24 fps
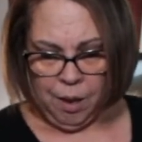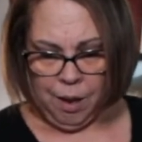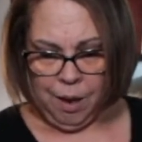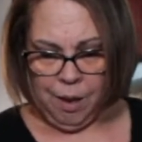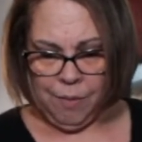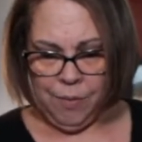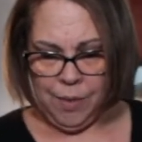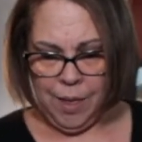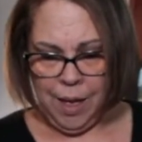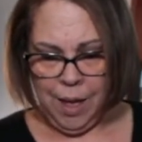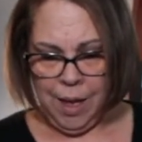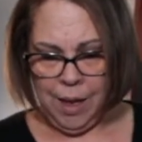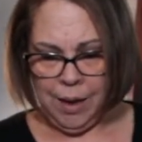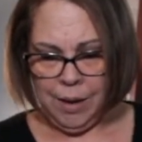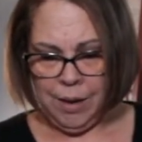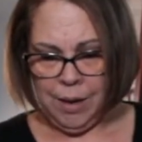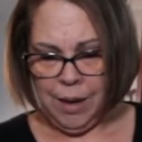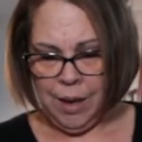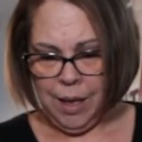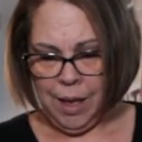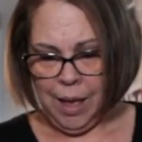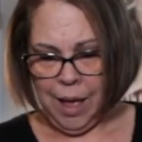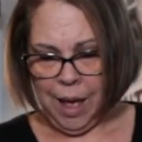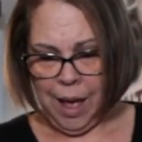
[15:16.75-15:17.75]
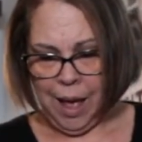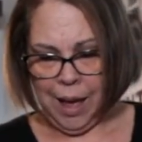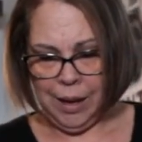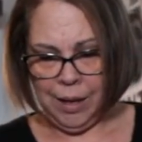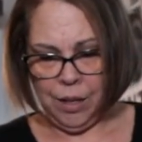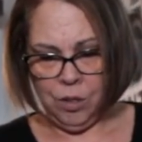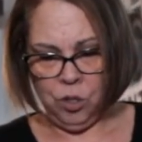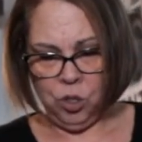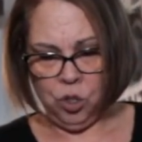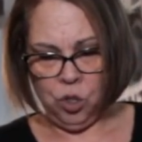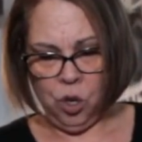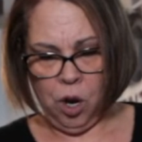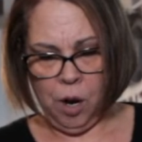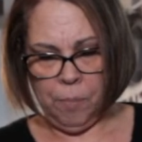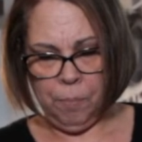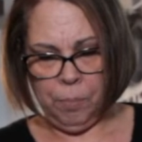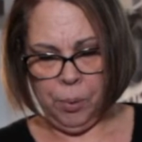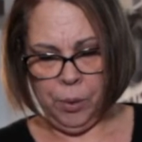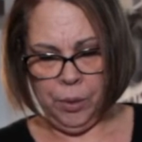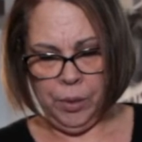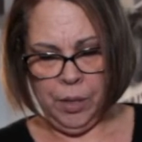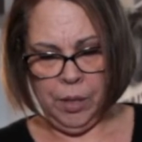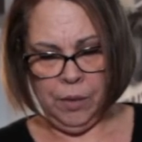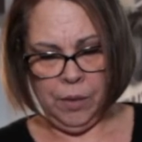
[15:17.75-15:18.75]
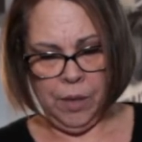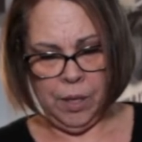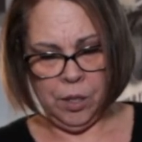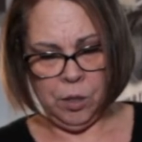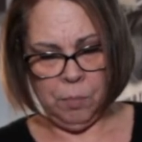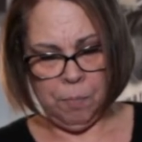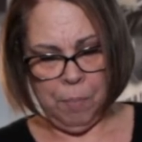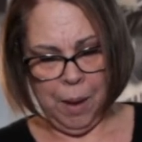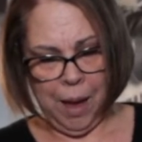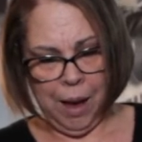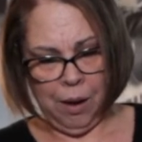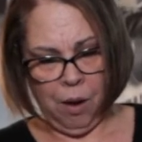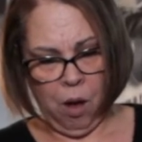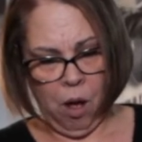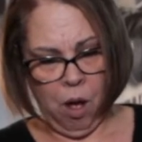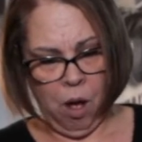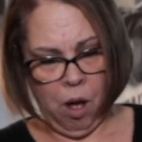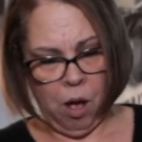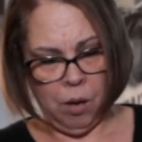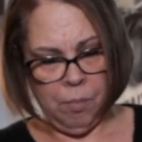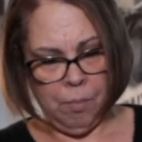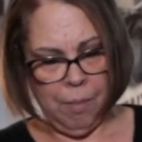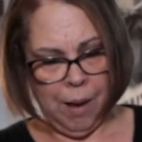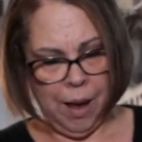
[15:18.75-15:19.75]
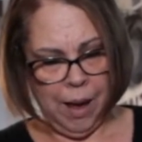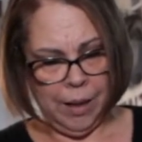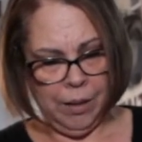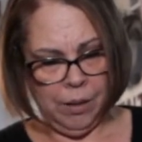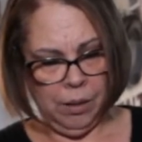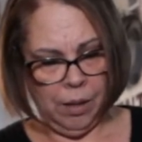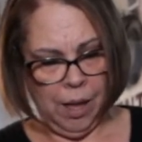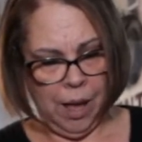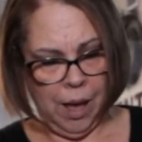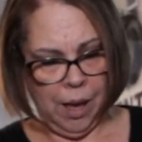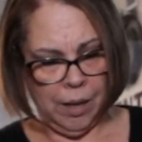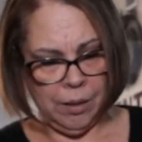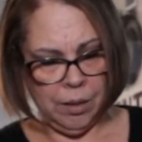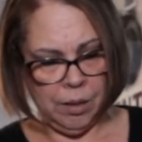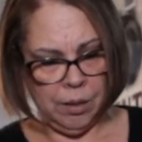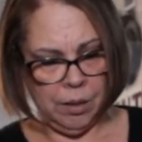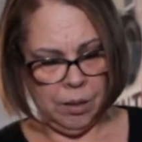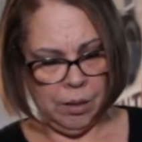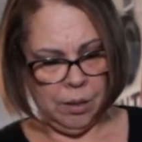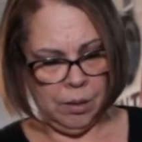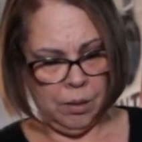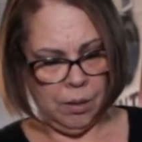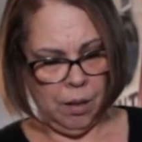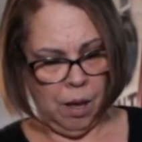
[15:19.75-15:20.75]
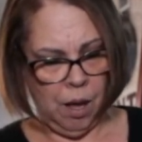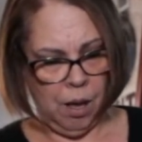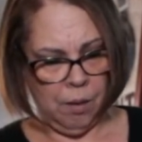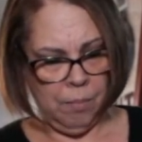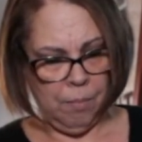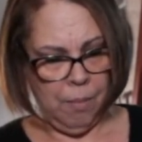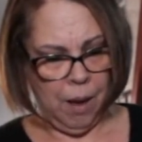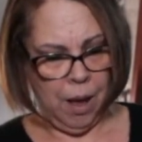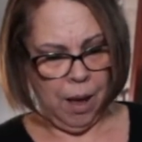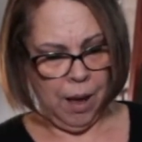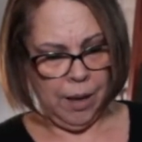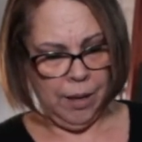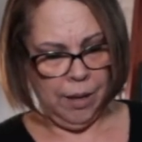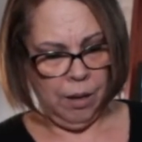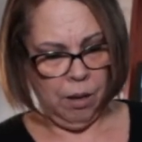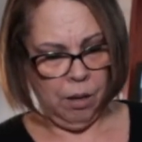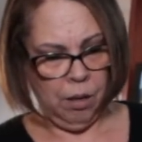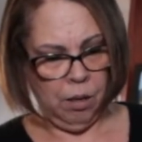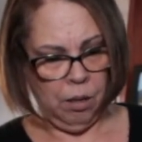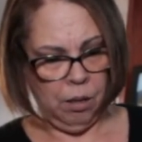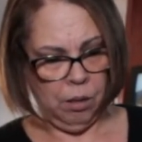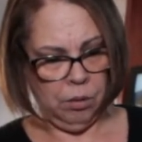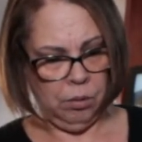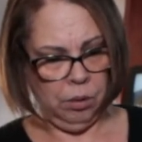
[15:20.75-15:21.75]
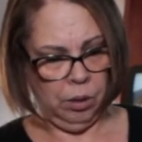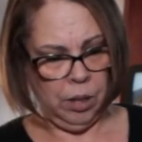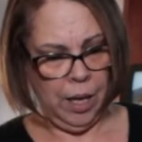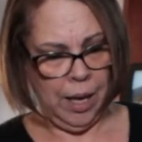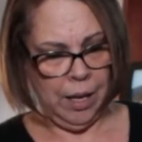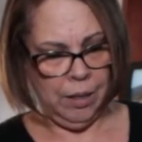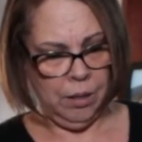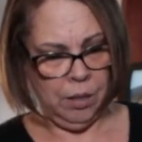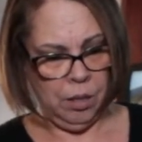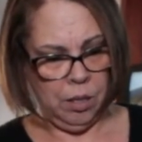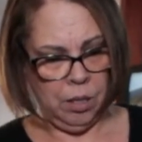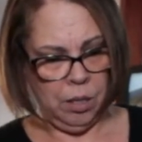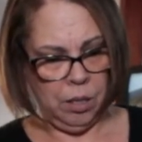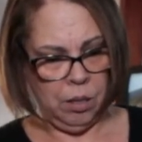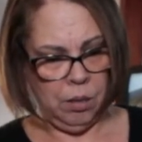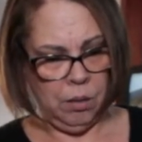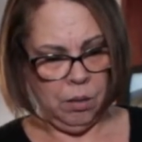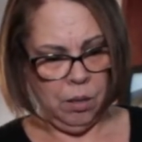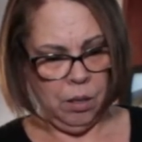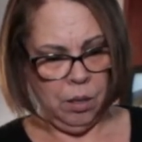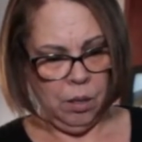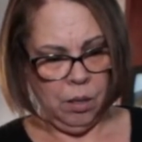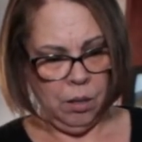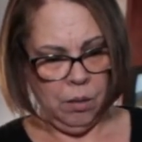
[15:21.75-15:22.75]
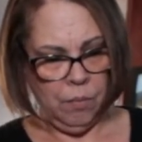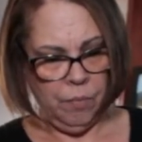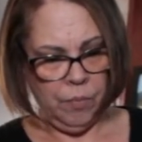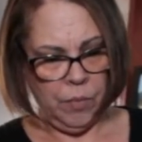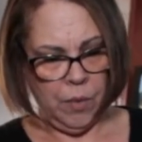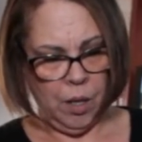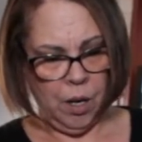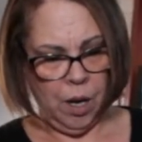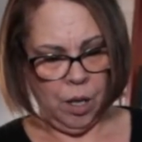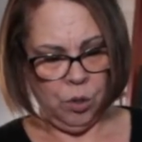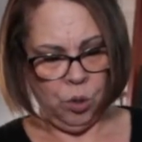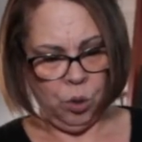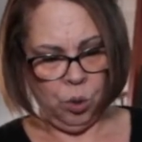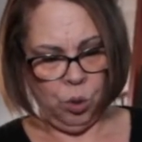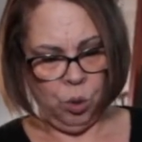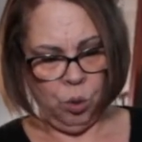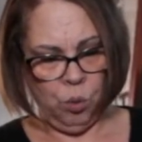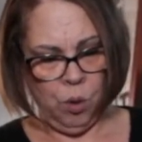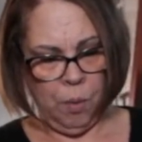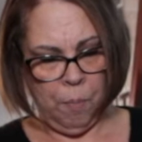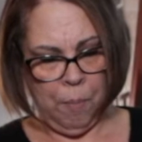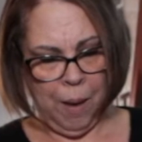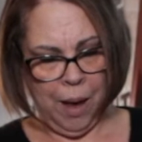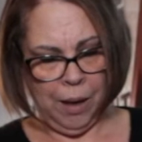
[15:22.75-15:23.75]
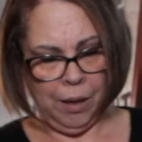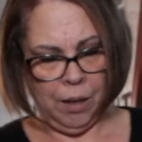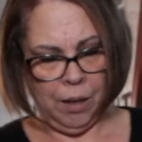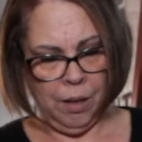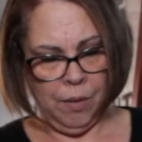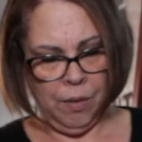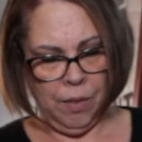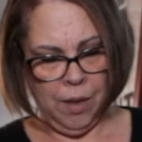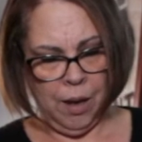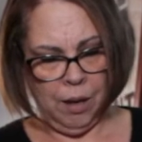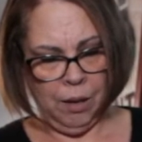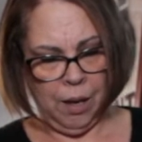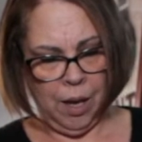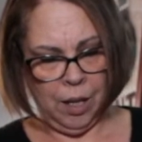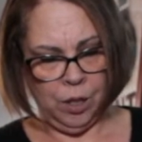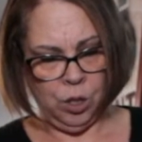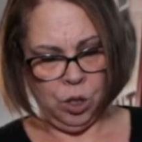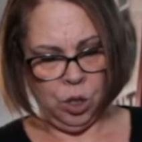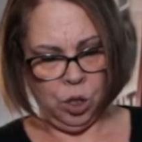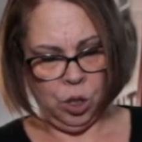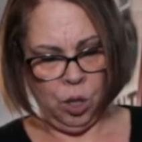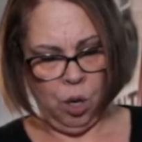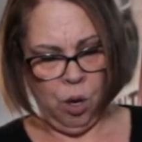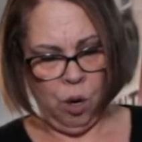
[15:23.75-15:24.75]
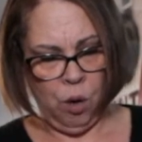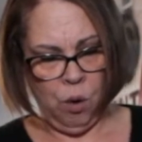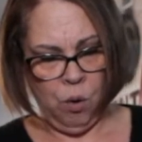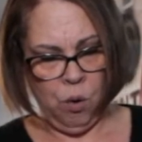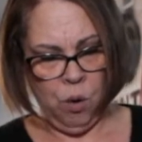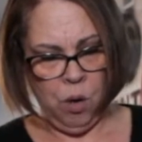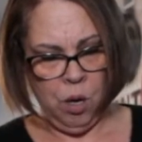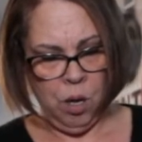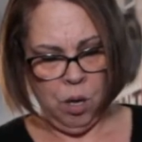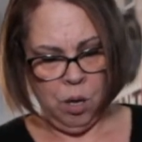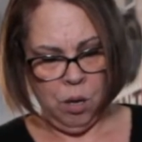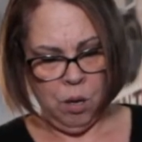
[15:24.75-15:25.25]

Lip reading: And then I can start putting this back on my glass, on my lens. And I screw it back in there like so.